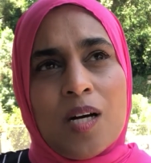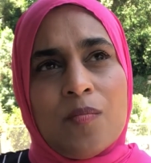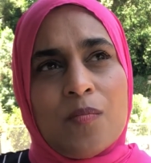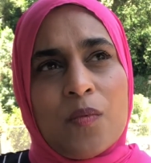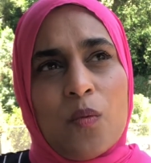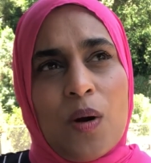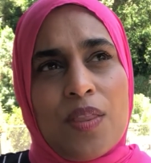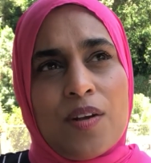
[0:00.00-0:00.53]

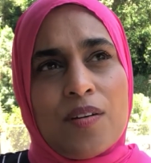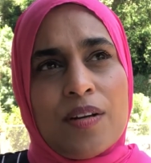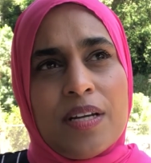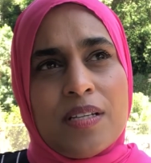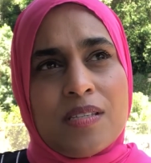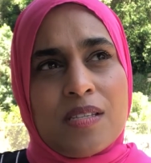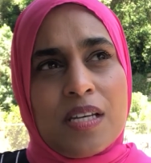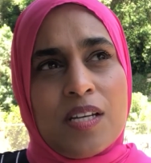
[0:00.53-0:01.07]
whether
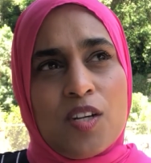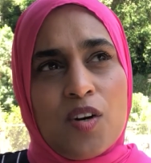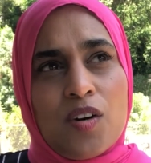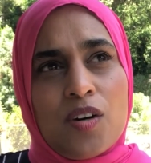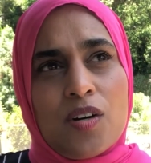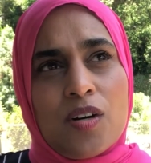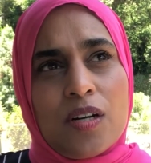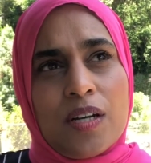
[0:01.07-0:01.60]
it's in
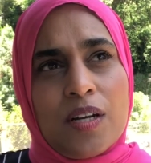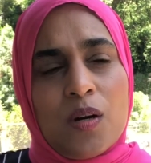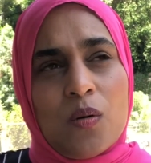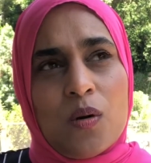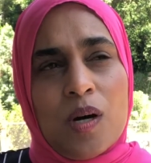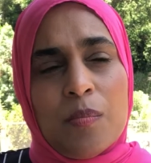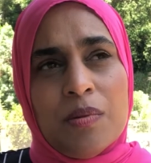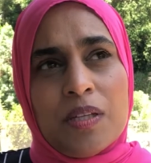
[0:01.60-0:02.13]
your,
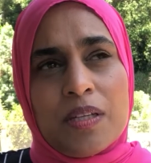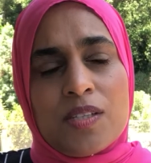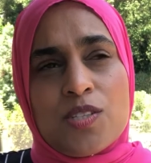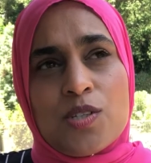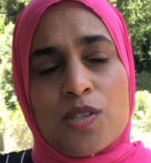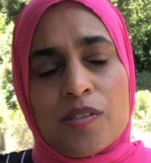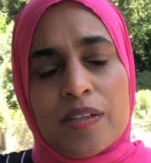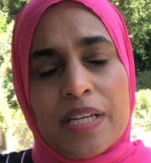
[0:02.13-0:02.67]

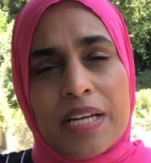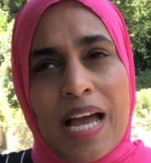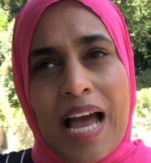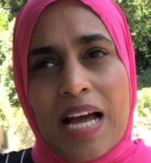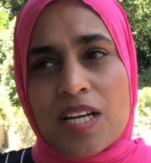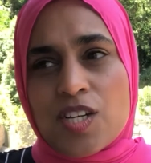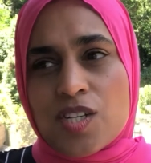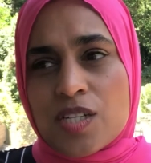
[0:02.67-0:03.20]
obligatory
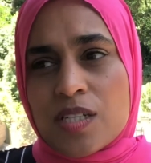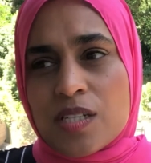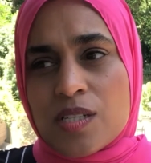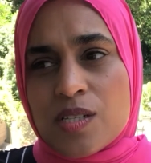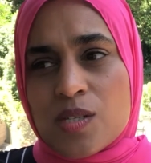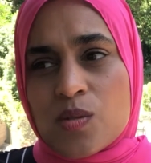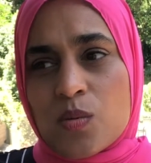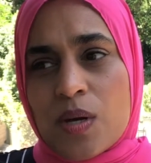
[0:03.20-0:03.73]

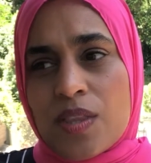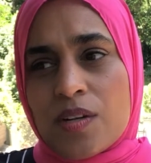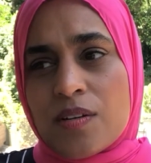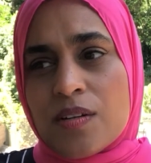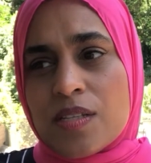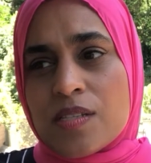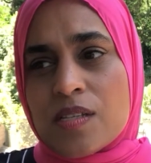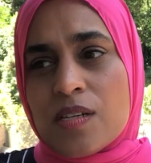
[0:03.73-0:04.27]
actions, whether
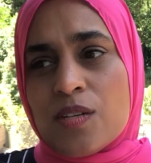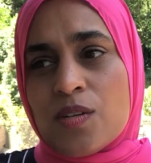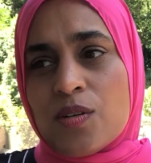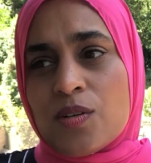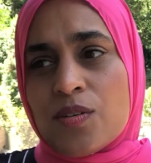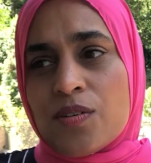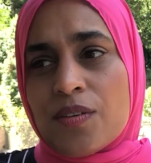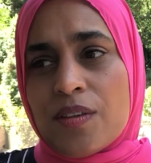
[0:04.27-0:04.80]
it's in
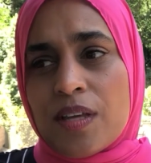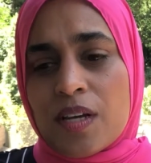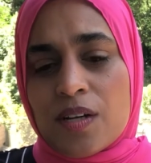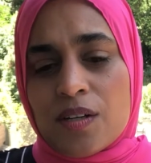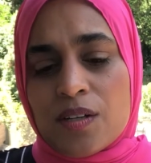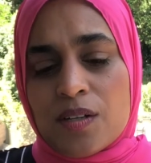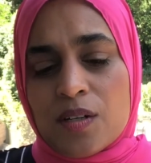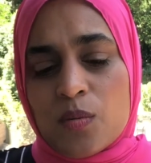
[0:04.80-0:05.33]
your
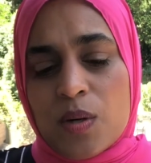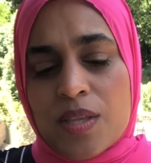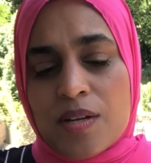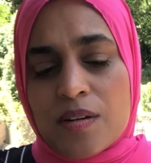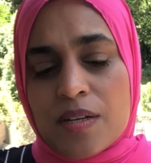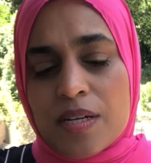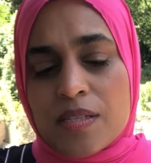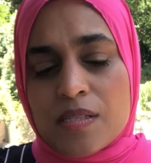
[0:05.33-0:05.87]
dhikr, whether
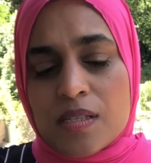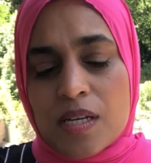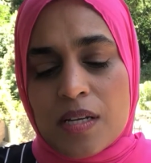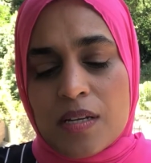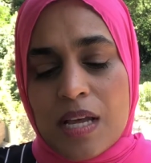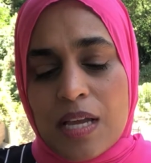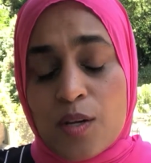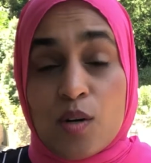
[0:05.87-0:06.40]
it's
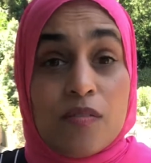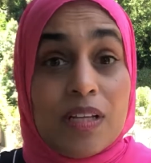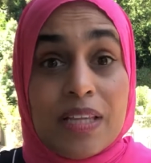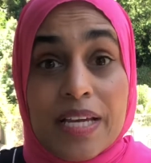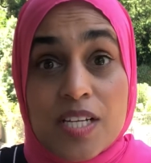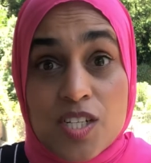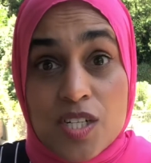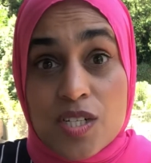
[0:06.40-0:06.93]
in your
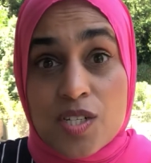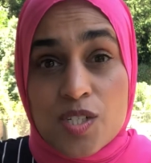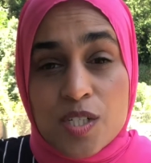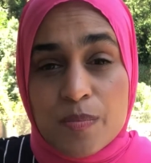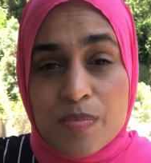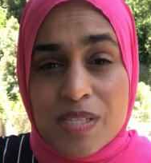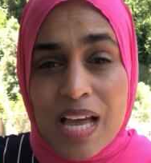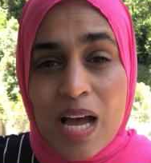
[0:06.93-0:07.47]

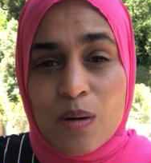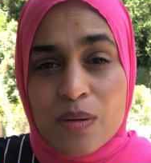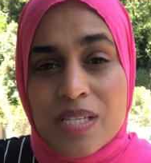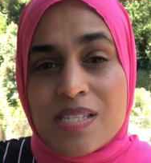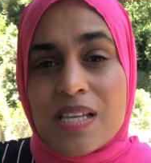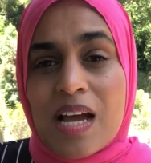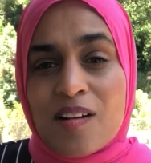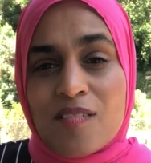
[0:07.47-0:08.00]
relationships. How is
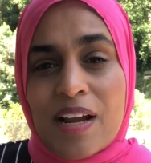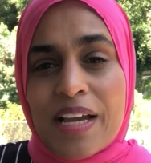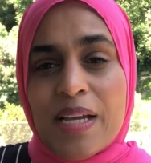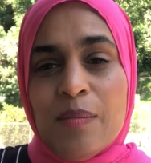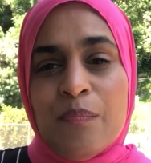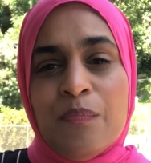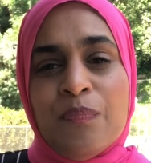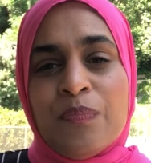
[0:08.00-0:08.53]
that, right?
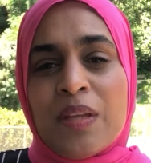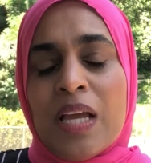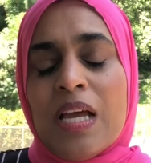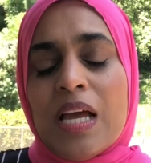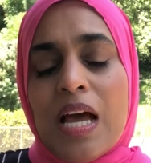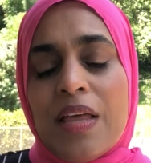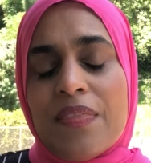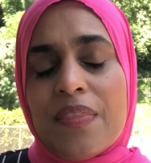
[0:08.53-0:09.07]

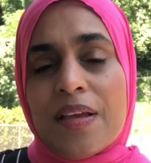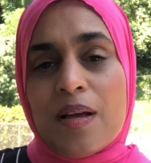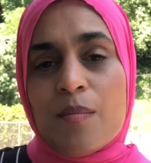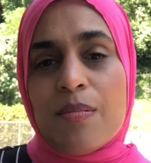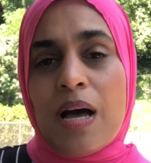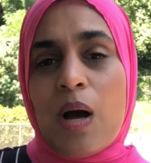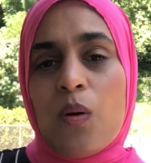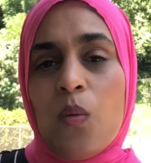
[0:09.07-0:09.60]
And think
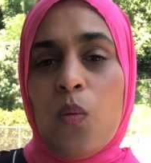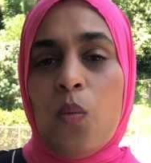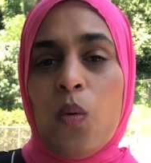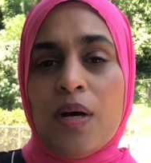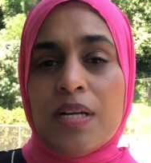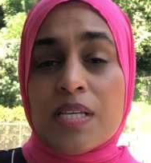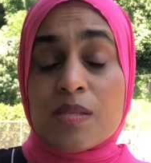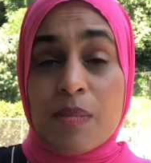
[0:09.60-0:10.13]
about,
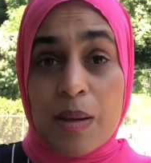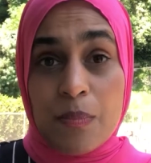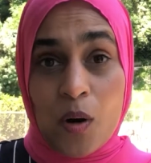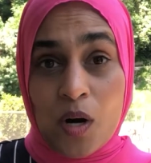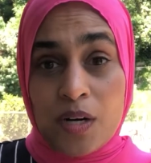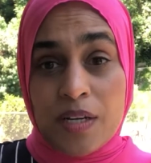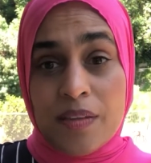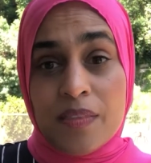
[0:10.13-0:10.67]
what is my
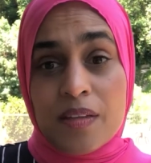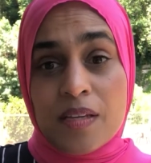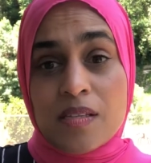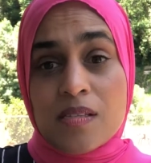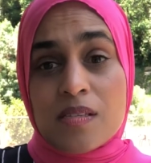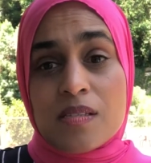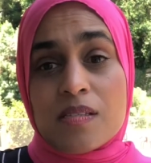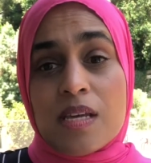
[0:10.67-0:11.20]
part in
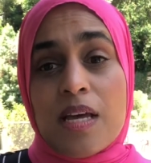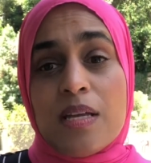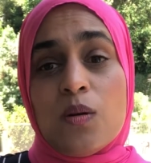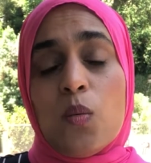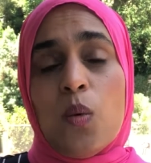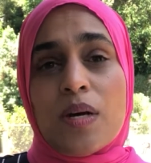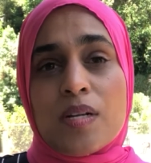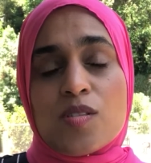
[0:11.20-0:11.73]
this and
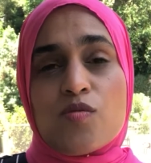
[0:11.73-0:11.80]
what is